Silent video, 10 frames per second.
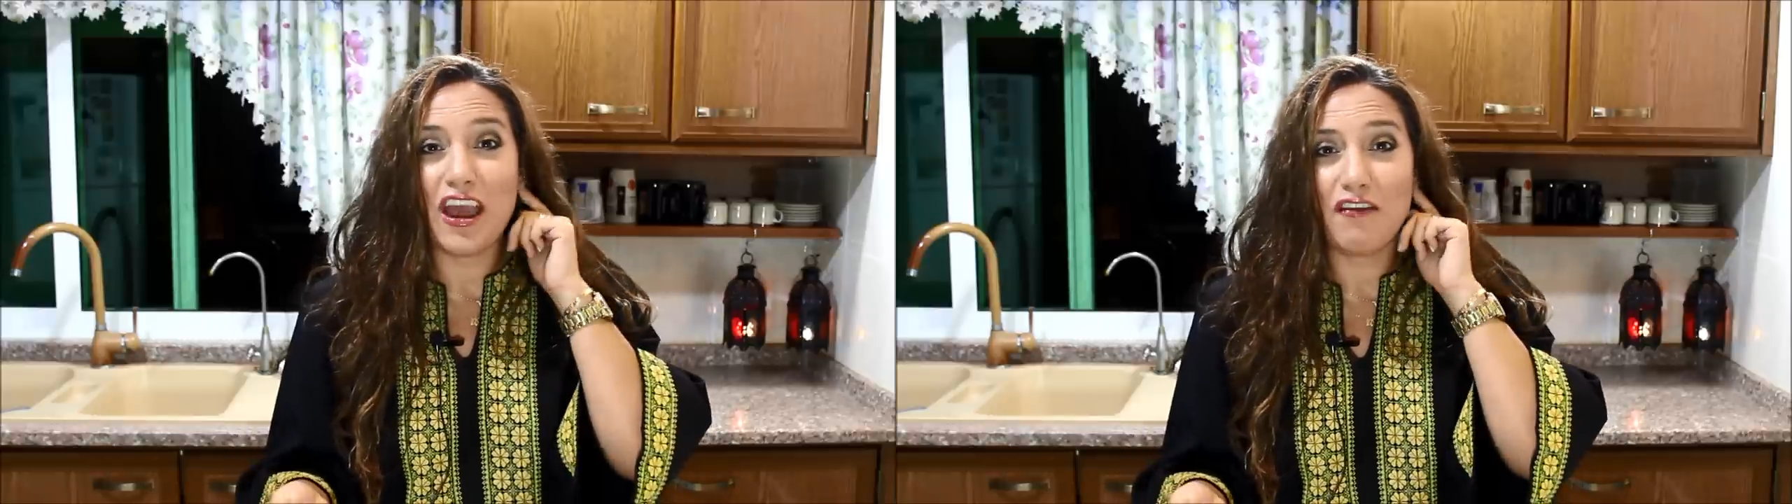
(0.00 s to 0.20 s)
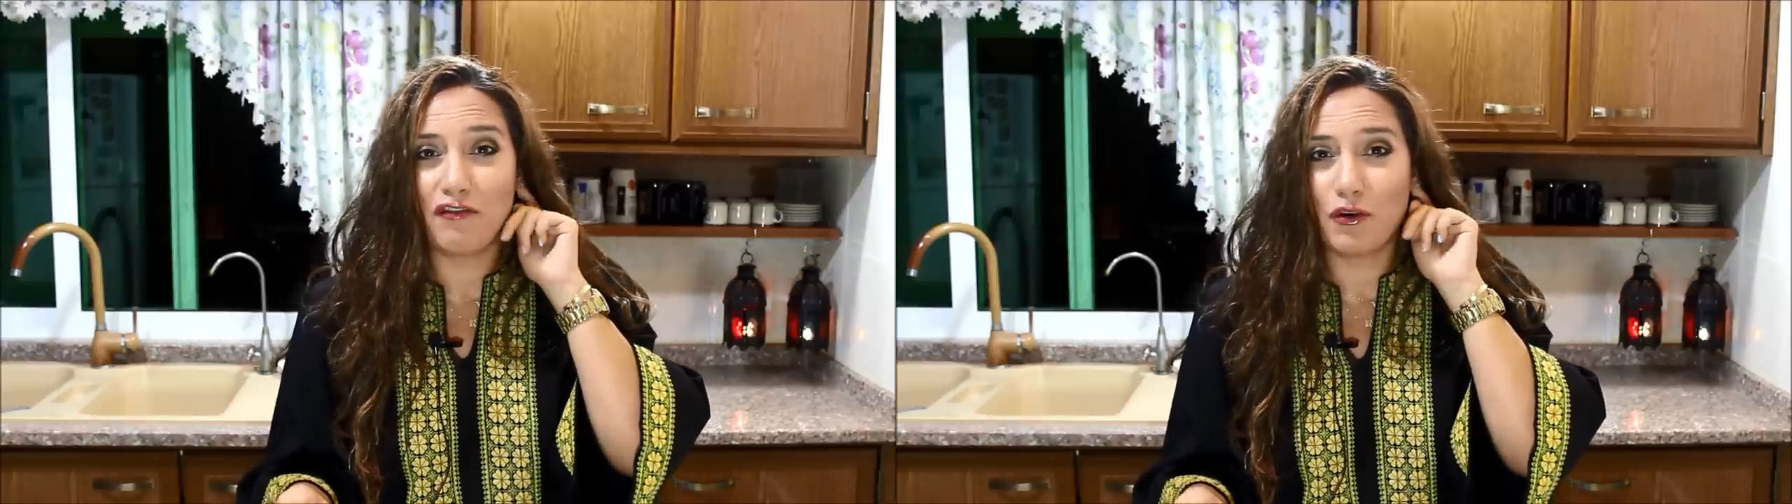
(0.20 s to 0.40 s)

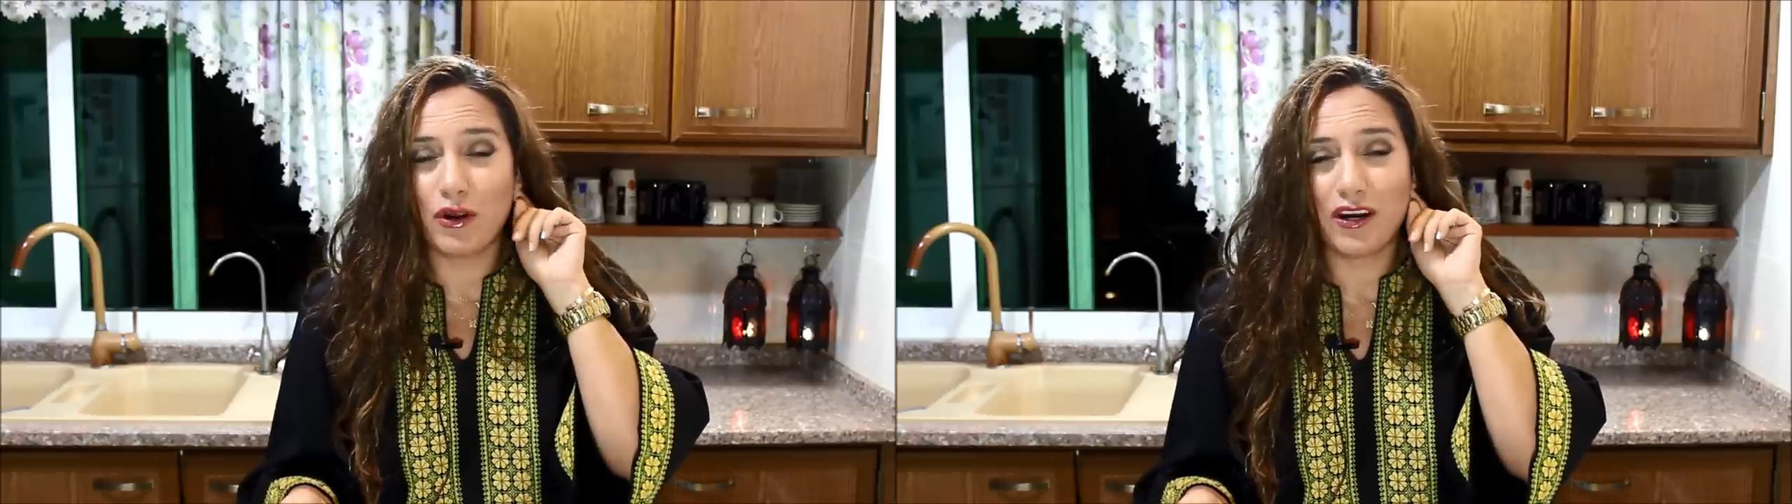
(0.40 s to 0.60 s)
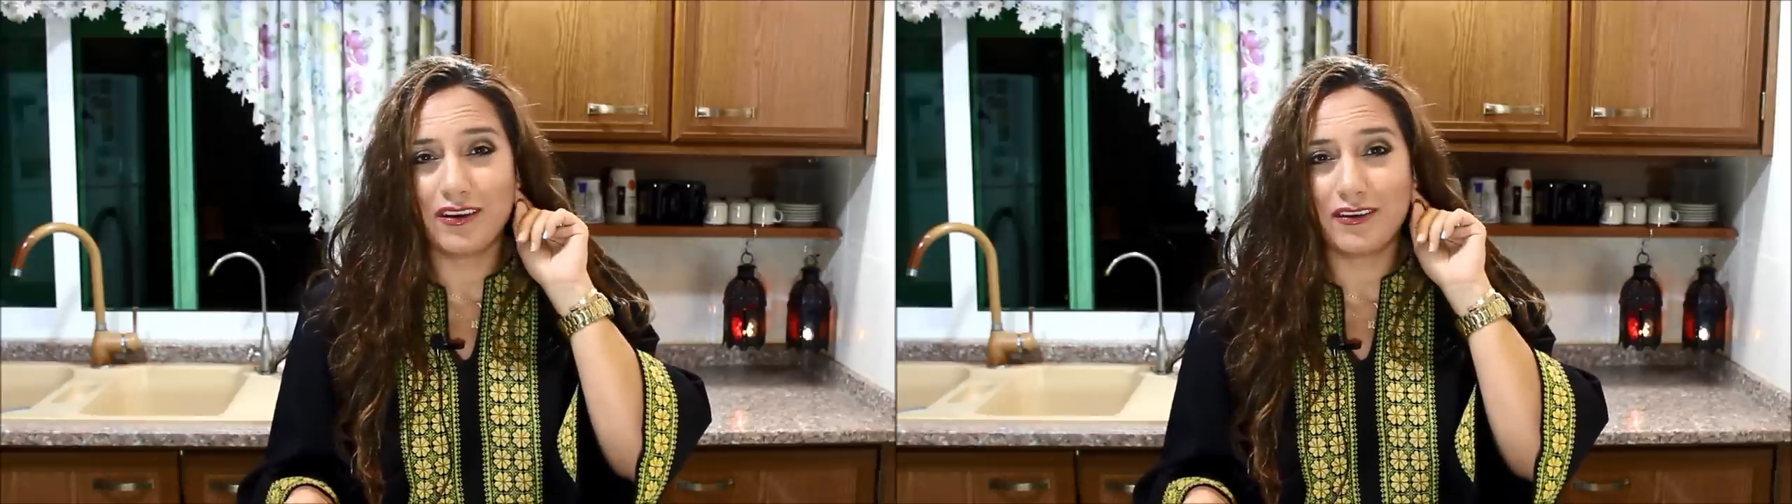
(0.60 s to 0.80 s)

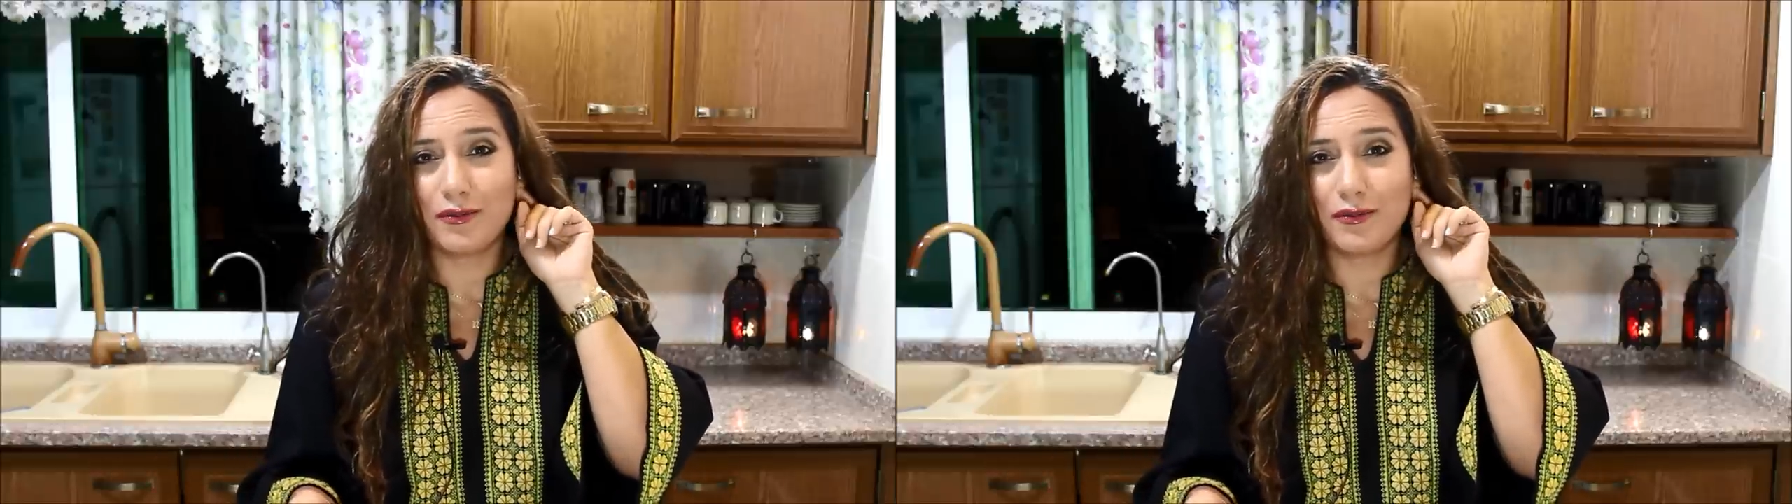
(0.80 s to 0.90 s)
everywhere in